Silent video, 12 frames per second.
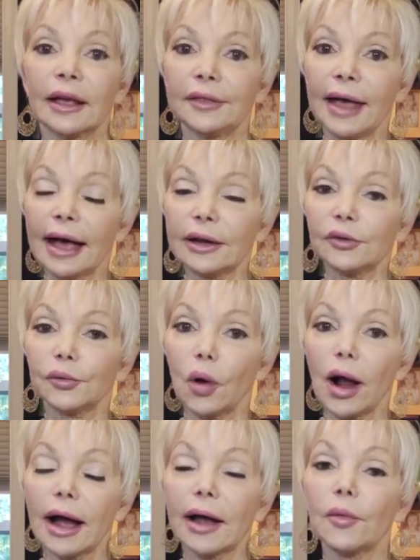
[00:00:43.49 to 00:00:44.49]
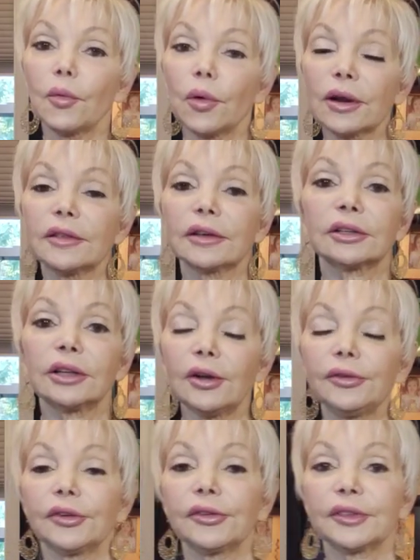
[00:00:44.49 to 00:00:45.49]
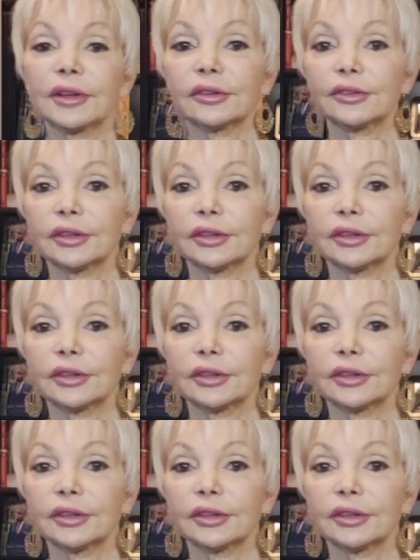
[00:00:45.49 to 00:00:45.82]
That is why one of the closest things